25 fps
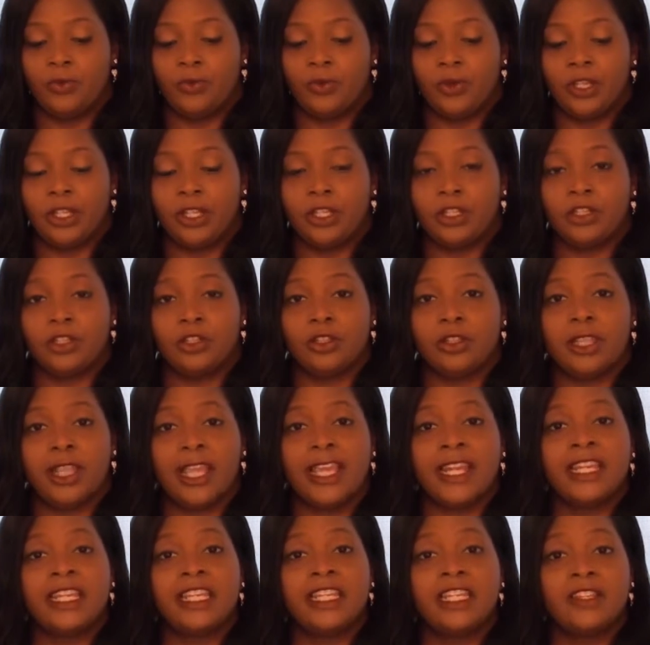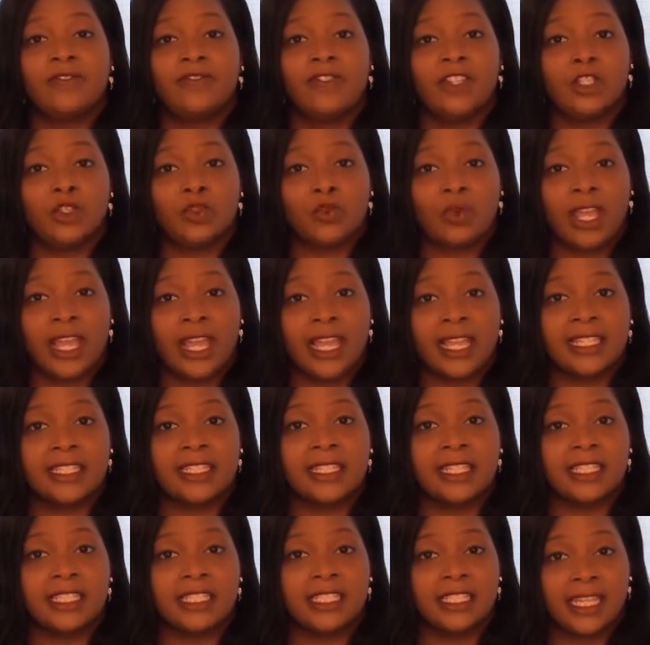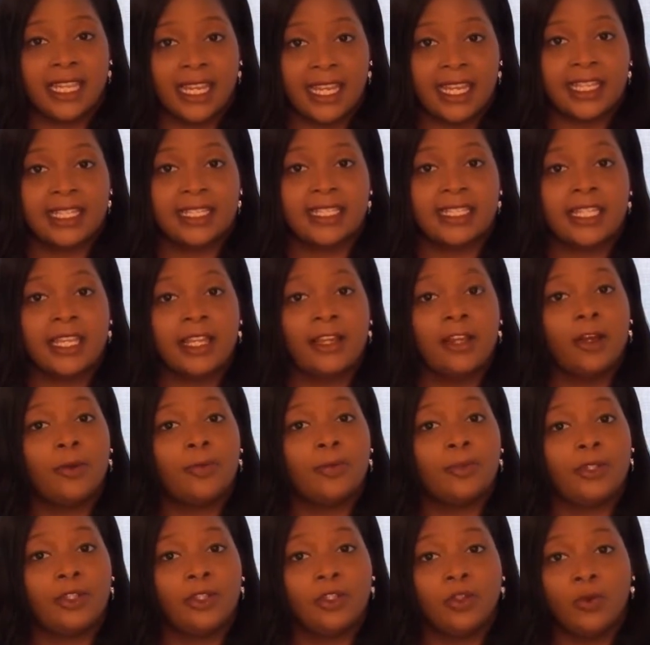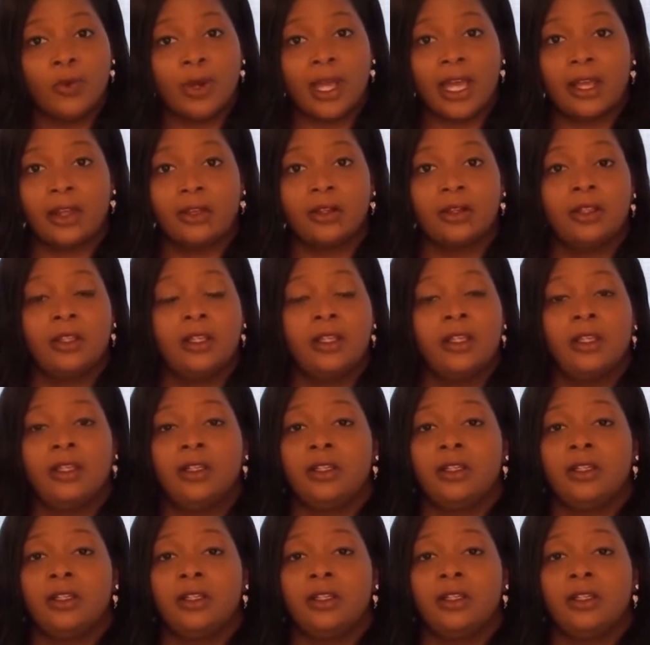when that individual has the chance to help you out,